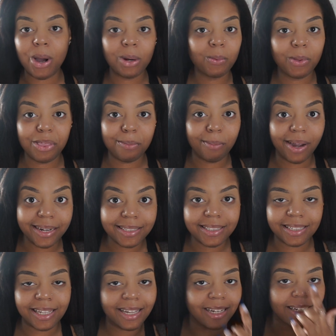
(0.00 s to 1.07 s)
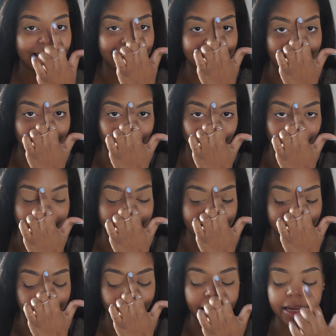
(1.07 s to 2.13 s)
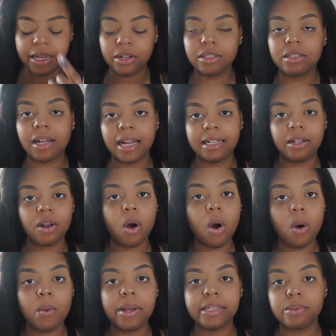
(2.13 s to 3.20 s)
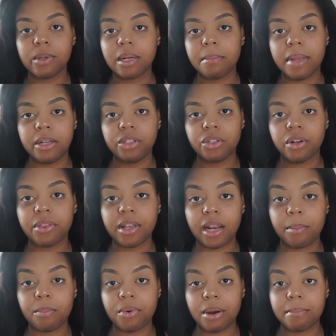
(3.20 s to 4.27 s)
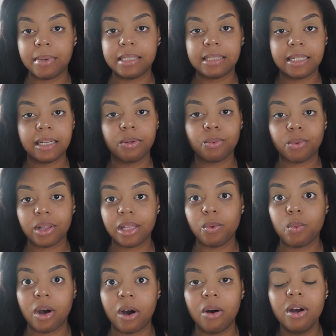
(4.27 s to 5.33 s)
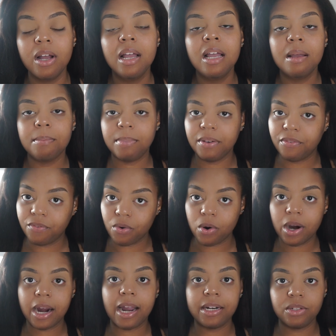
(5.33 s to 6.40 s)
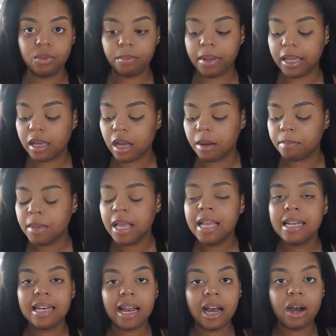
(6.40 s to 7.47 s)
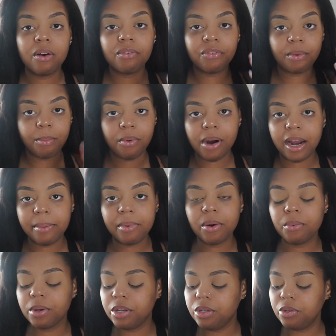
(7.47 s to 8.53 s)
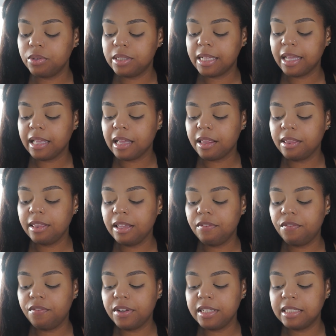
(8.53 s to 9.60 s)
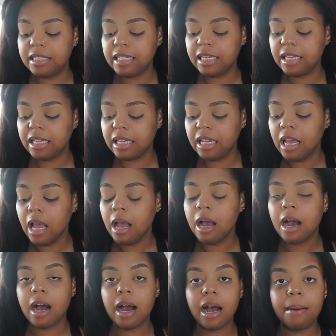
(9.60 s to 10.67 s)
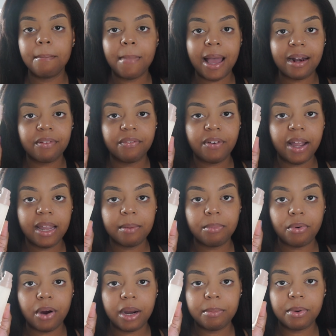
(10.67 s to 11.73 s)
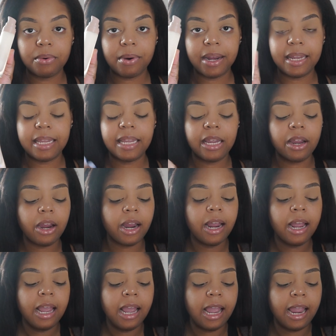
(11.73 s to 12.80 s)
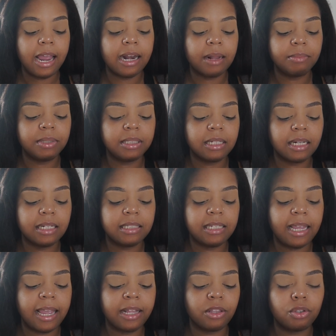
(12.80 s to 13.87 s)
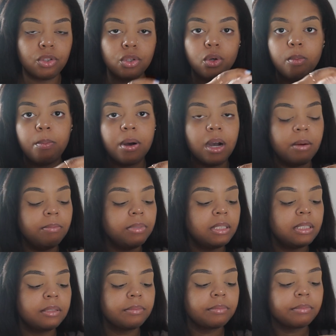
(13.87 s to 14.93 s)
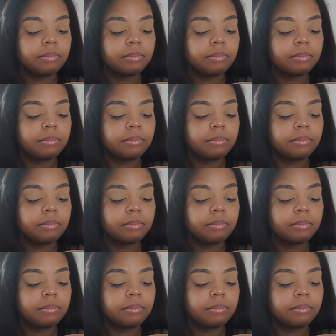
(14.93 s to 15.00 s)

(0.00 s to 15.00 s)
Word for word: on with my skin, it's that dryness right here. So I always want to make sure that I prep my skin really well before I do makeup. Now for primer, we're using the Fenty mattifying primer right here, and I'm just going to take 2 pumps,